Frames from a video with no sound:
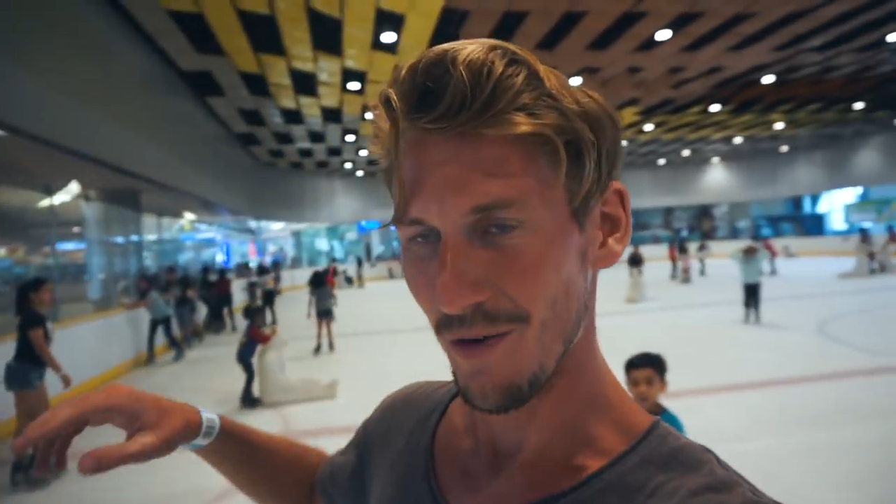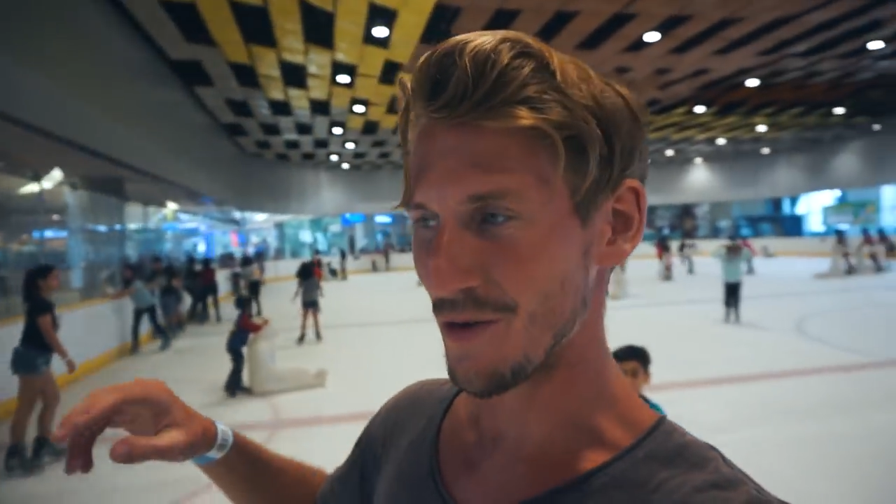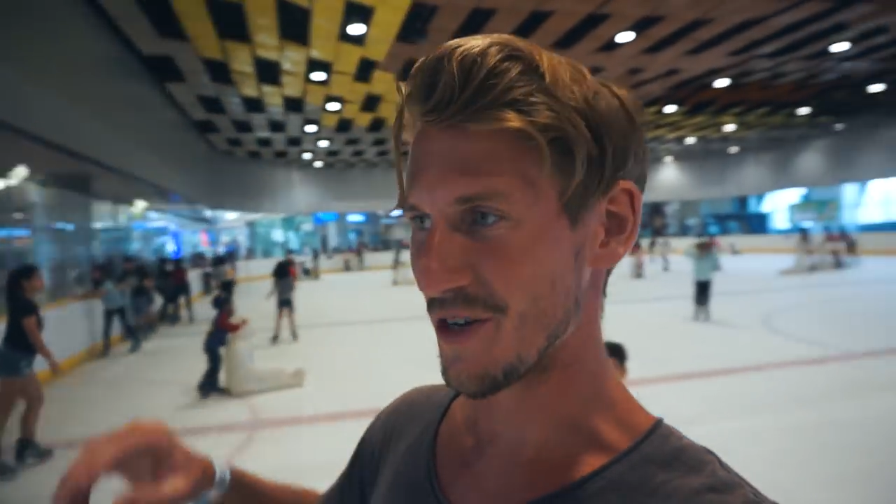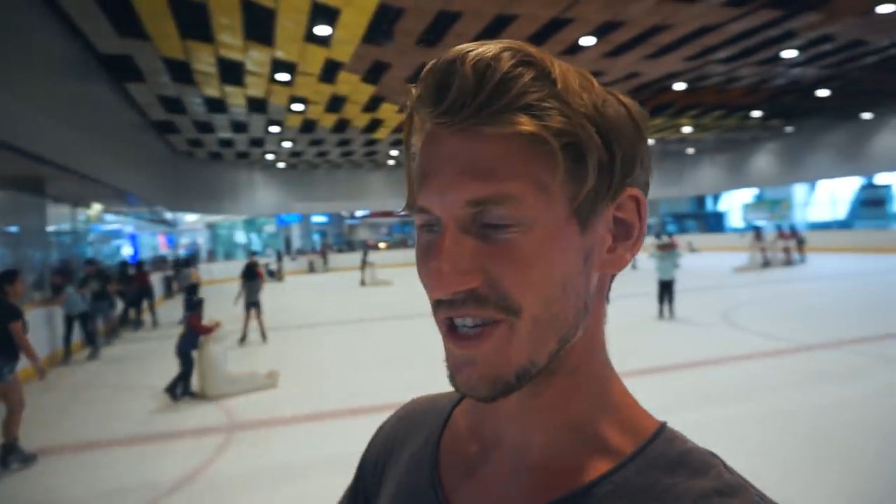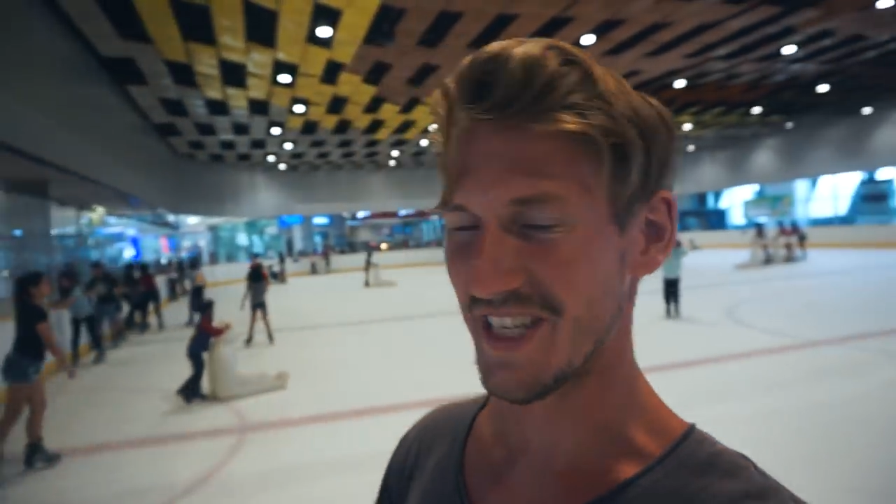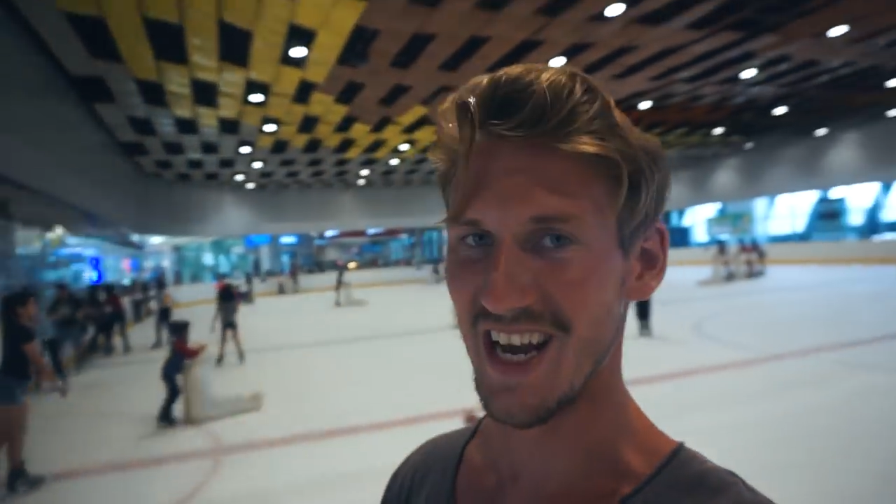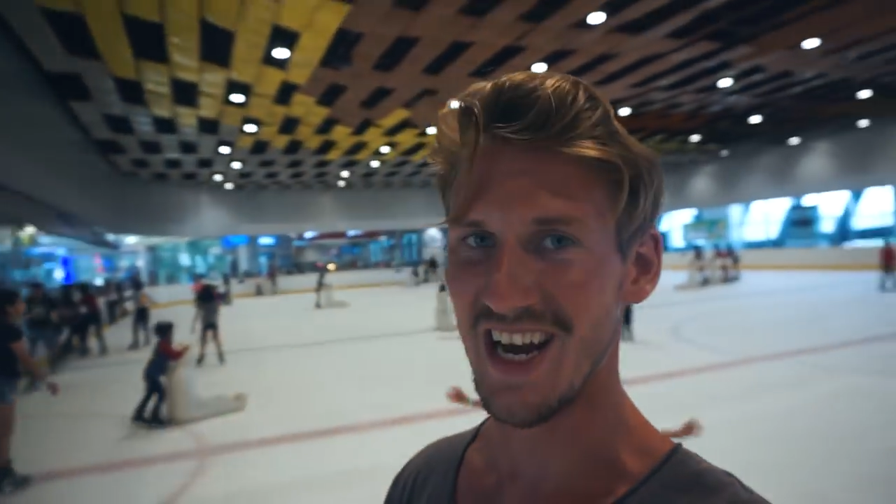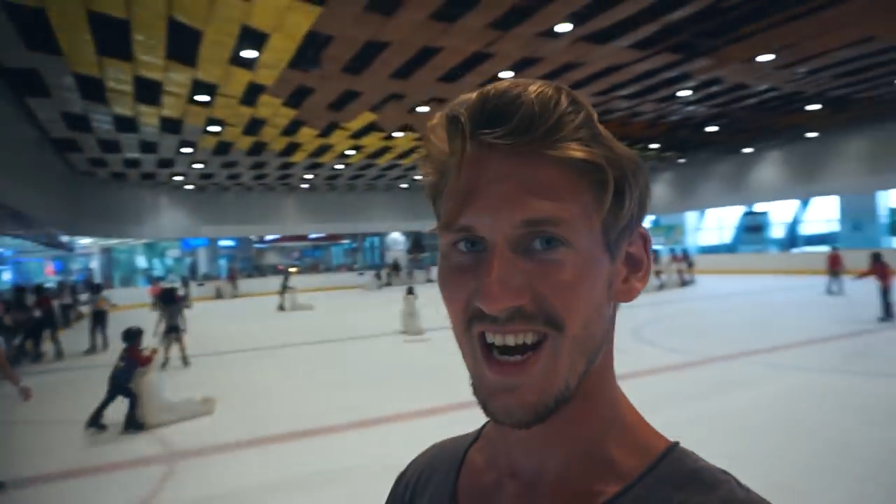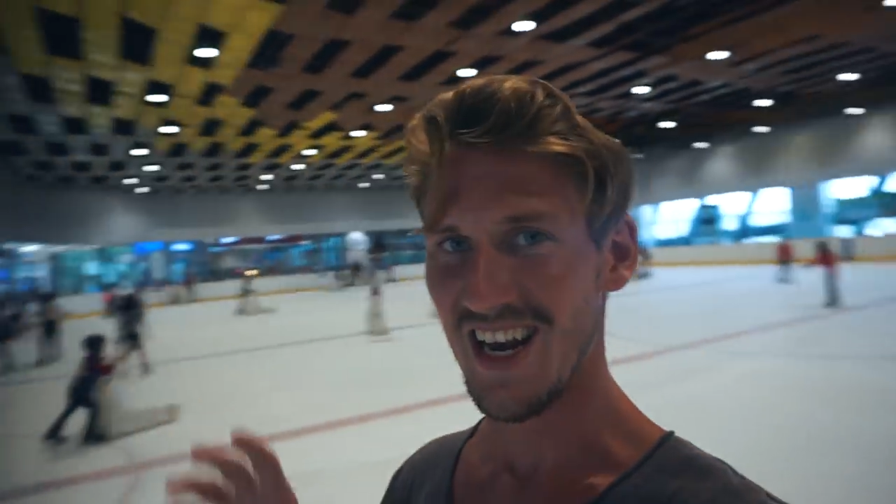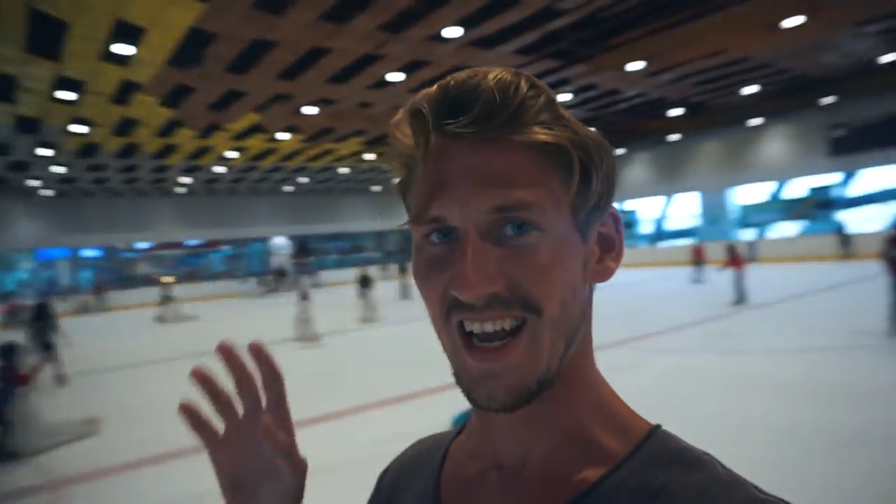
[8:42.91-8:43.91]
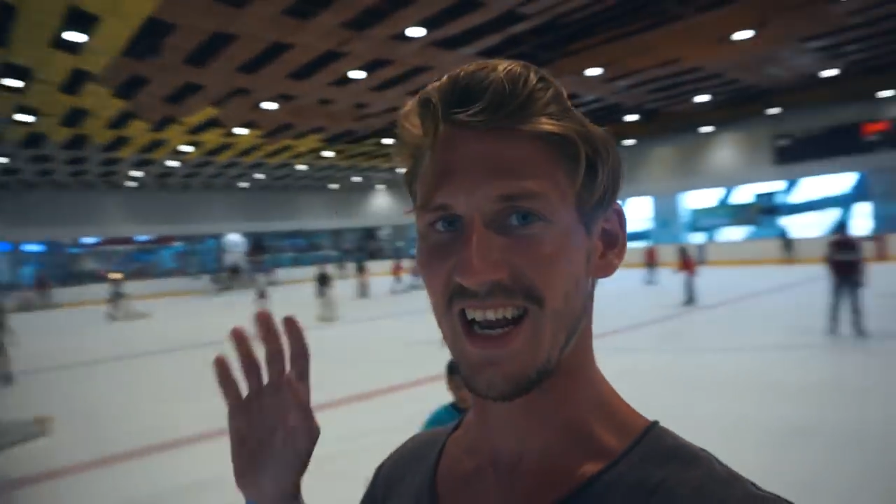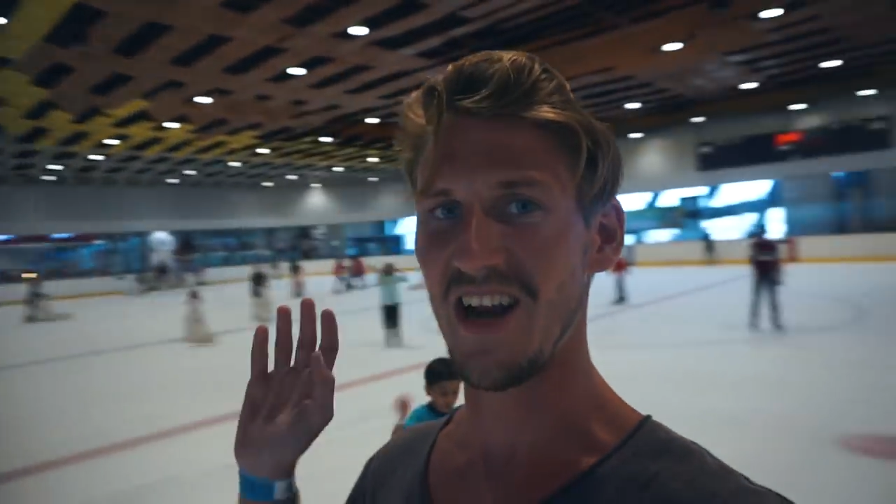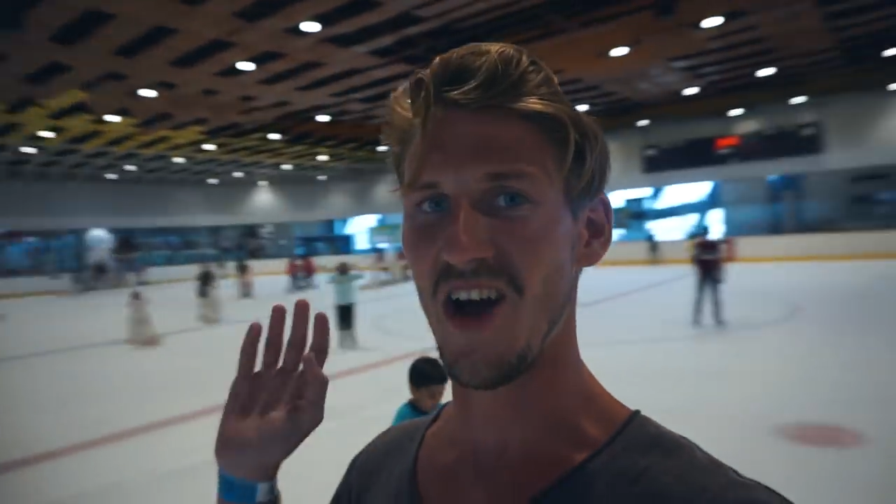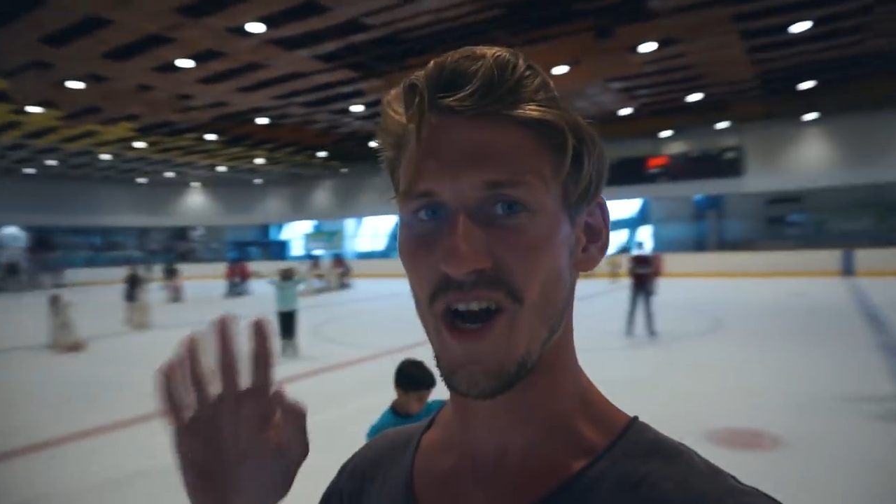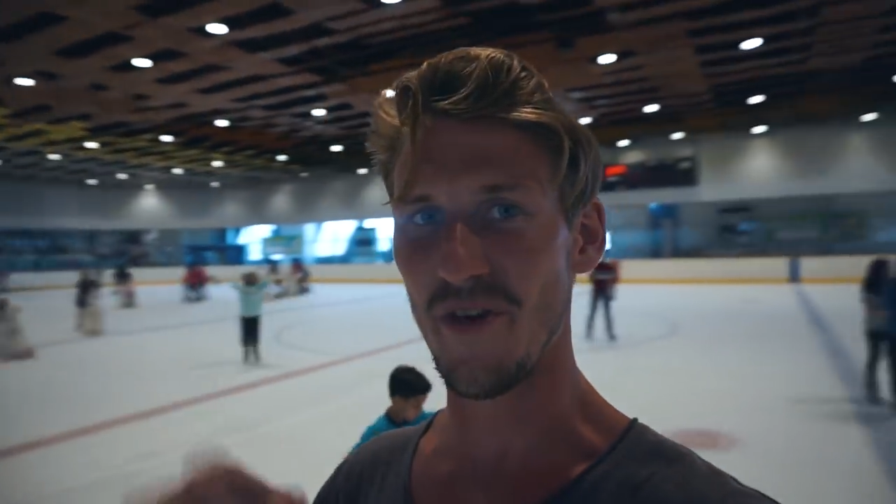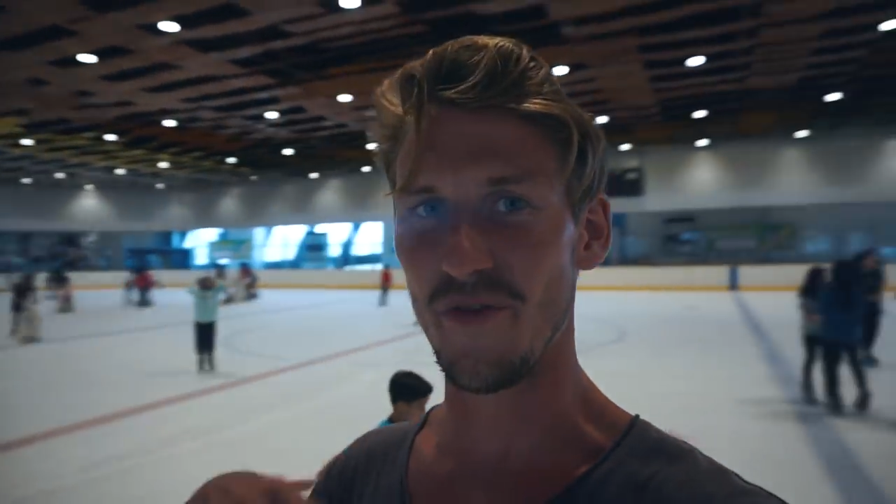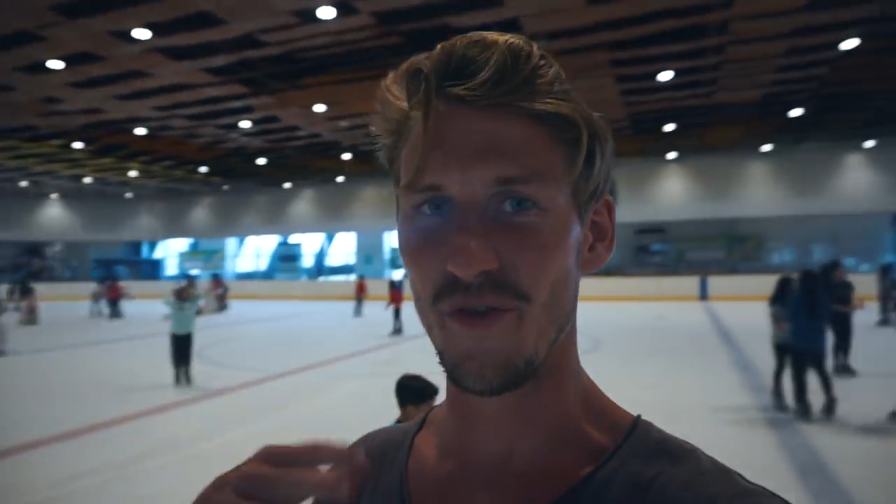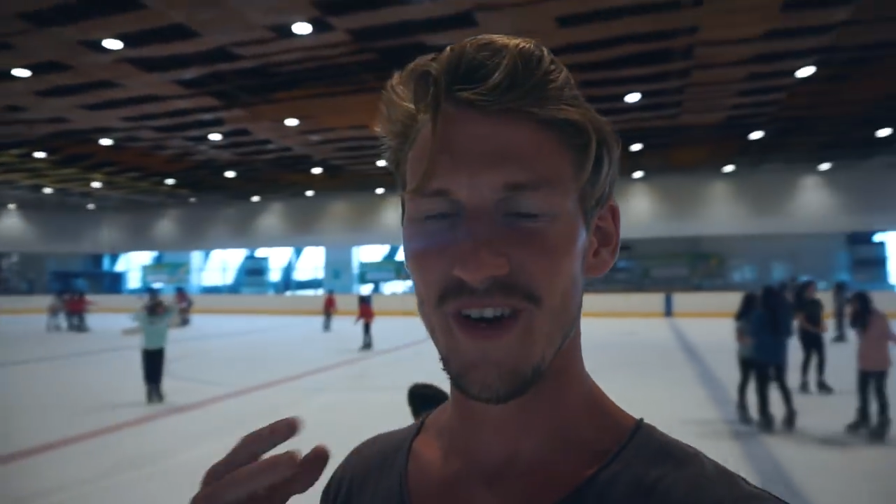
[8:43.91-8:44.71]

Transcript: what would you say, like a lot of